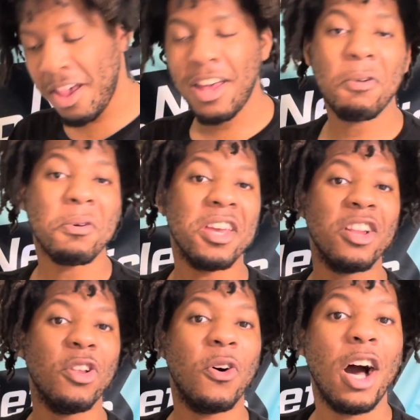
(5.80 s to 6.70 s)
I'm gonna eat a
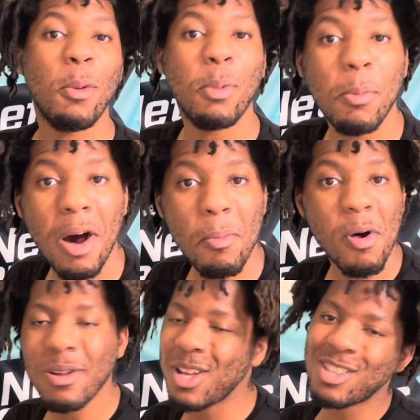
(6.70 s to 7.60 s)
little Hubba
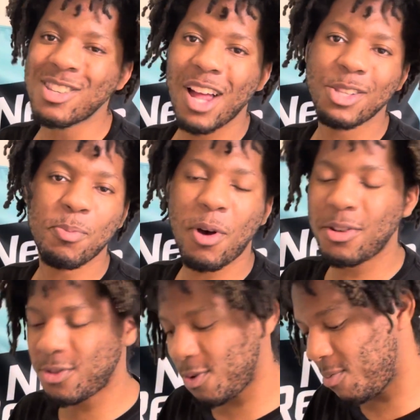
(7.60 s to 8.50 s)
Bubba. It's not
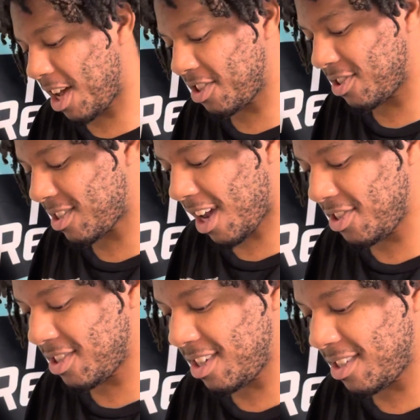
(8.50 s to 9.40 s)
sponsored, but I
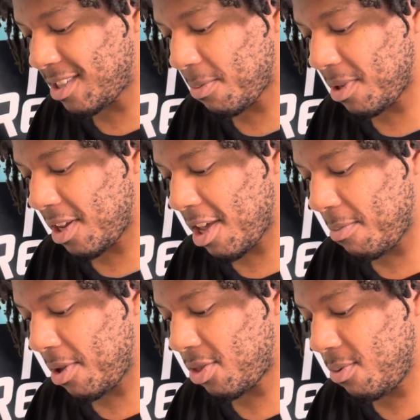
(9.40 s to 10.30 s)
just need something to get
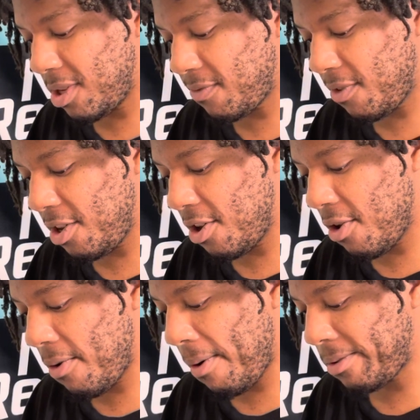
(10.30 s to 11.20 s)
me through this
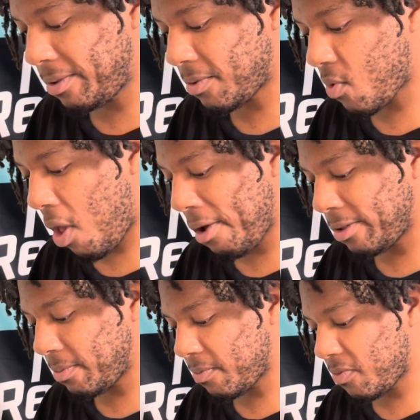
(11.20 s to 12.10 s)
video.
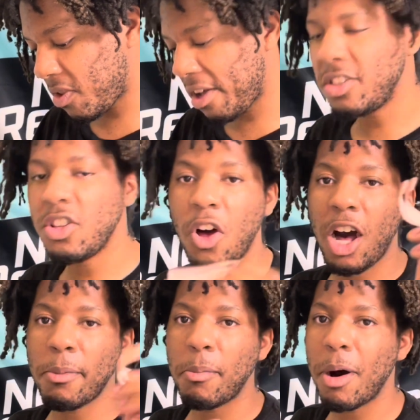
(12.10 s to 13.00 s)
A little
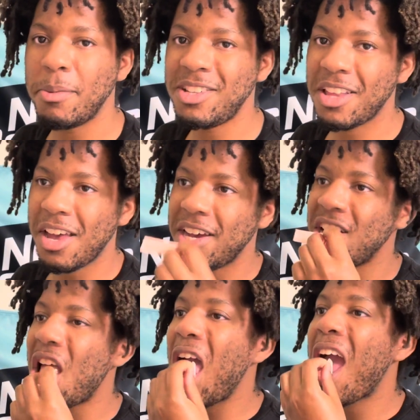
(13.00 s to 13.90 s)
Hubba Bubba to the head.